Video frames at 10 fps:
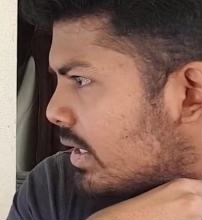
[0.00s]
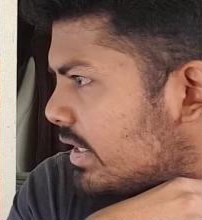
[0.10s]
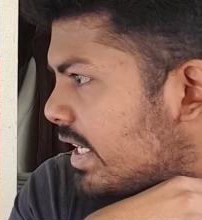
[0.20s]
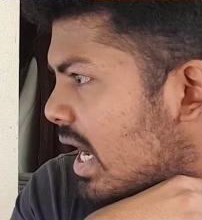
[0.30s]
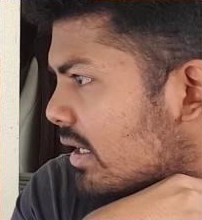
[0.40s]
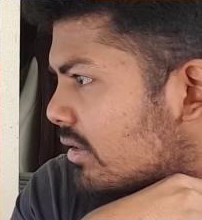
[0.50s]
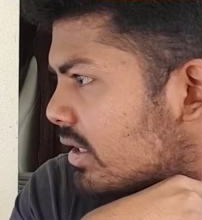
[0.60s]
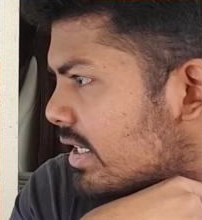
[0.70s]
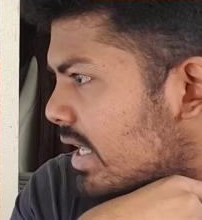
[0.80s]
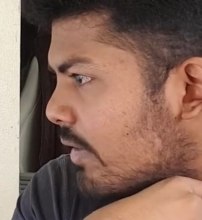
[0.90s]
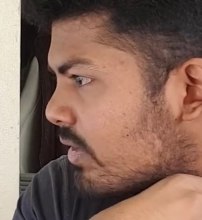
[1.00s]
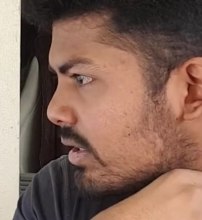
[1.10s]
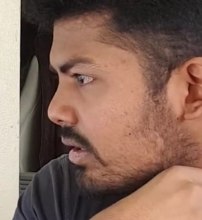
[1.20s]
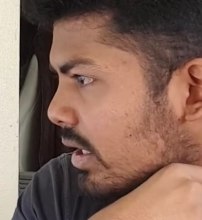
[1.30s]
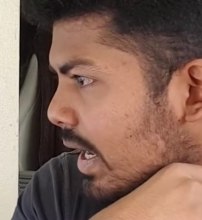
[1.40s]
Dian, is
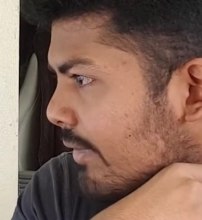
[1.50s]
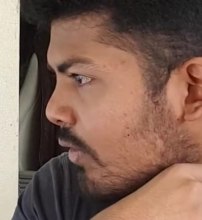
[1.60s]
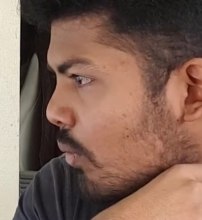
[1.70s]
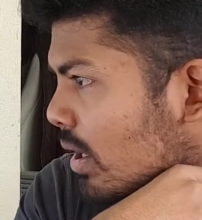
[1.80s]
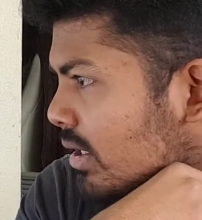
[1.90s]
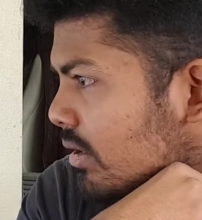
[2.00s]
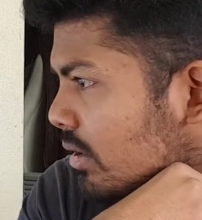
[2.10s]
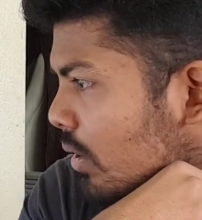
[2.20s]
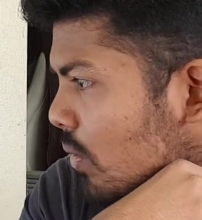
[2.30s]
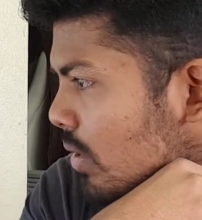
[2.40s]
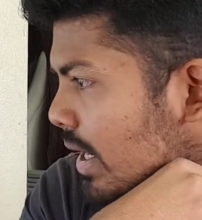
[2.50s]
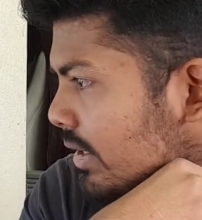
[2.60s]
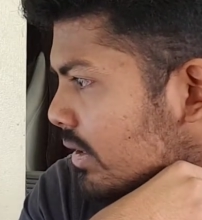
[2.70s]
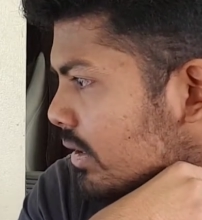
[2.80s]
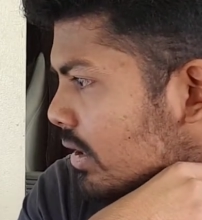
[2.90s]
everyone all
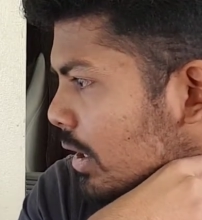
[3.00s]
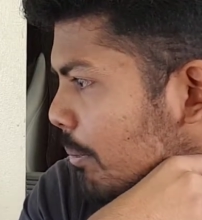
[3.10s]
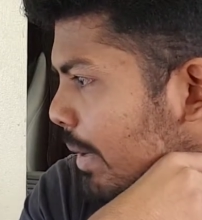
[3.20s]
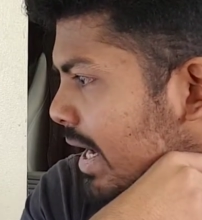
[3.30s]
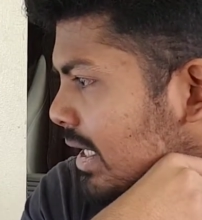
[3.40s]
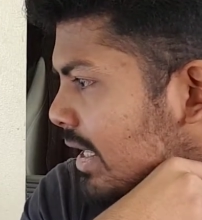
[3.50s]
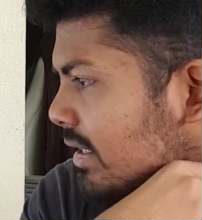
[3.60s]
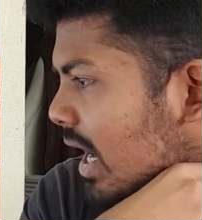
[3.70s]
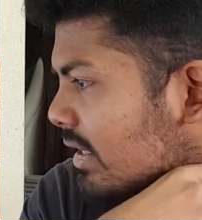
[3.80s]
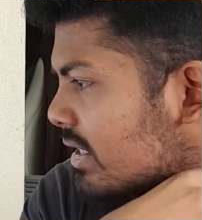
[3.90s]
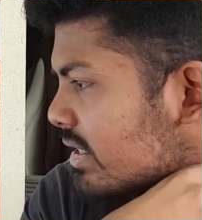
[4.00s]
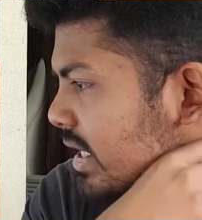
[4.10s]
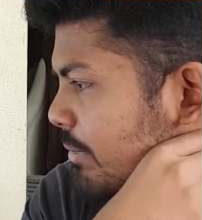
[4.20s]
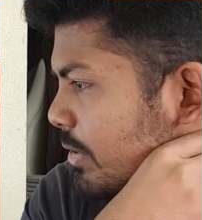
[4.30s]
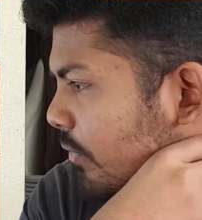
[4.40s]
right? Mael and the others
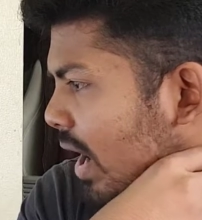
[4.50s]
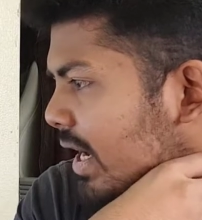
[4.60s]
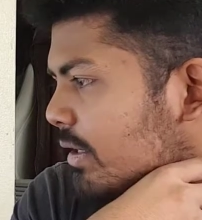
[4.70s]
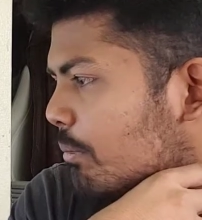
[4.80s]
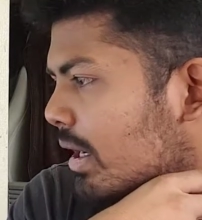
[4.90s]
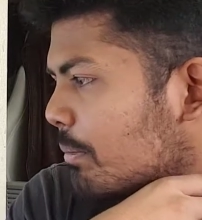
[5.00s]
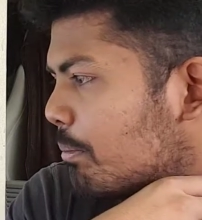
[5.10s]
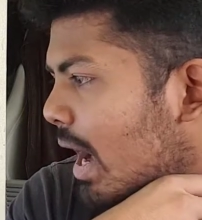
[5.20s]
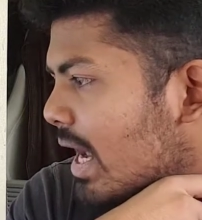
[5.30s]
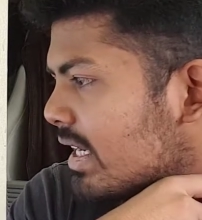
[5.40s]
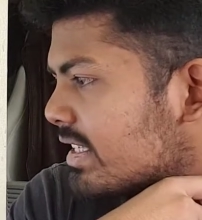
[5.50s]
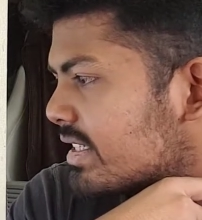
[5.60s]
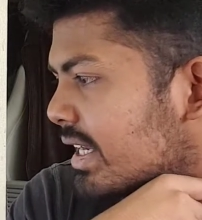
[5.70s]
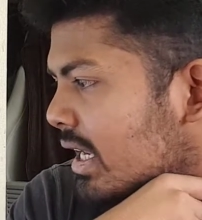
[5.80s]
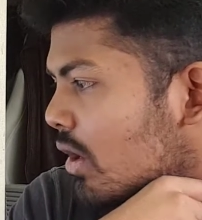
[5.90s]
seems fine, but Ban is
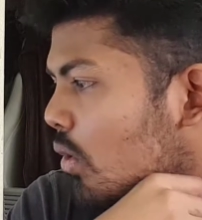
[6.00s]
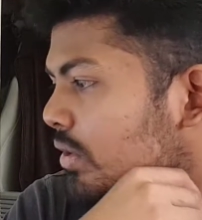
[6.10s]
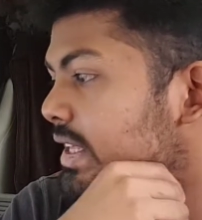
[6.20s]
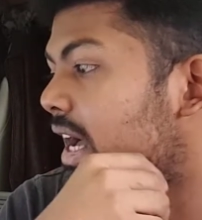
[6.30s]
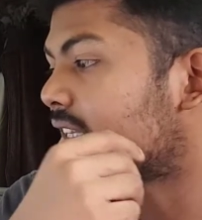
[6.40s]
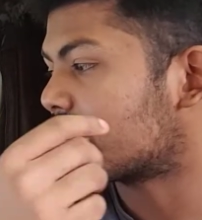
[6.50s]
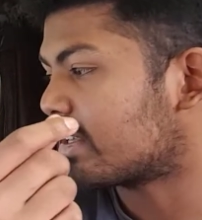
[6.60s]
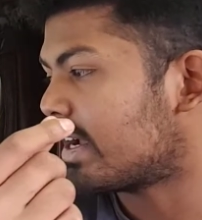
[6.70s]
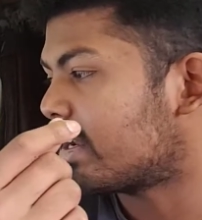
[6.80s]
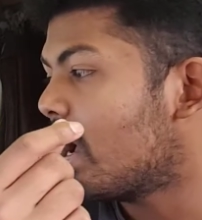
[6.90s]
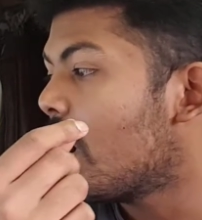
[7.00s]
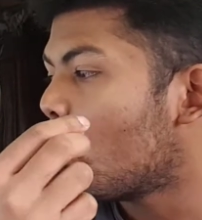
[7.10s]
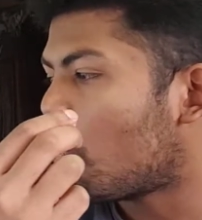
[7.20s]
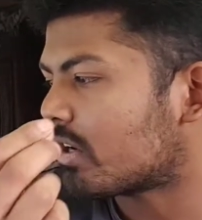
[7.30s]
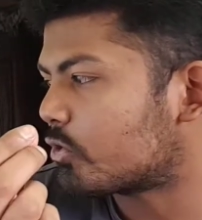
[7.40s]
still on the other side.
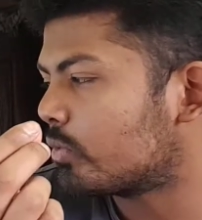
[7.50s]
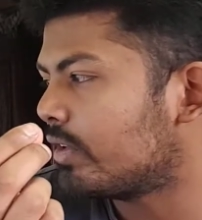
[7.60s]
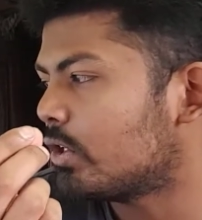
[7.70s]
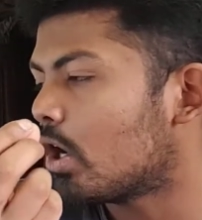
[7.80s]
What should we do?